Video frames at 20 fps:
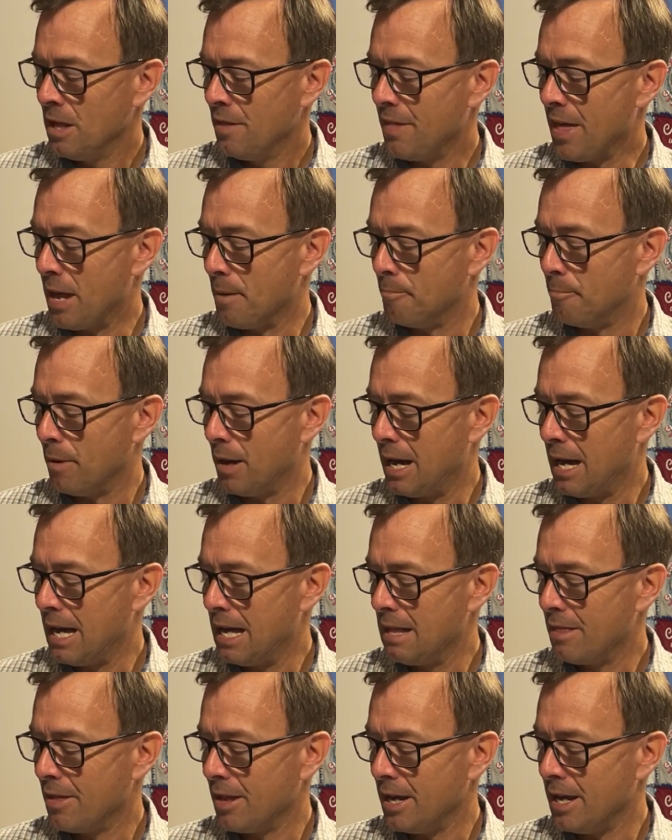that
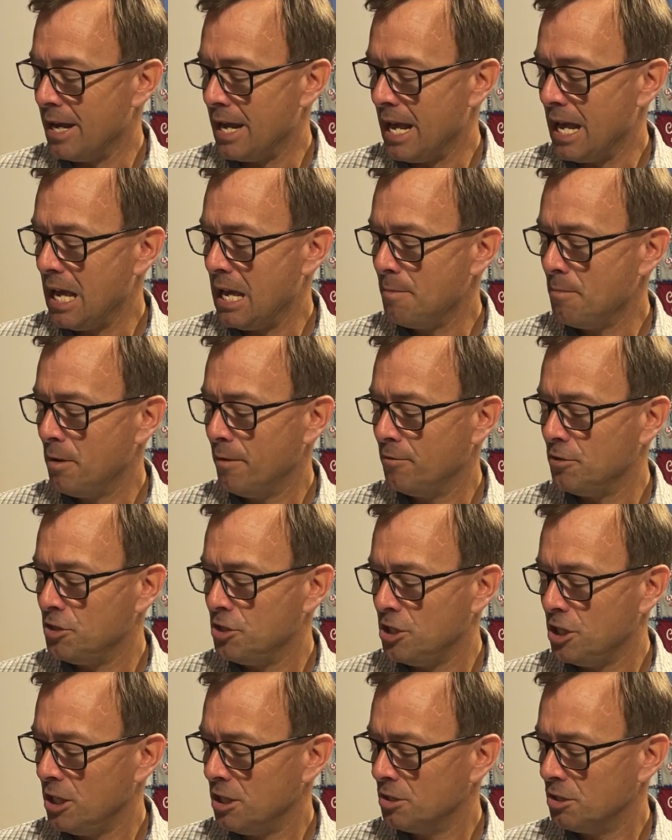by the name of
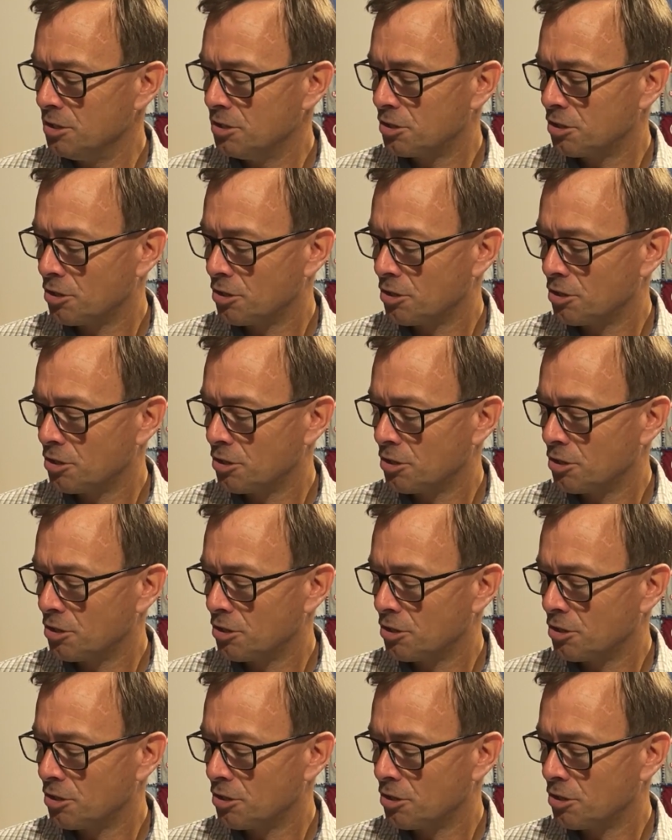Jesus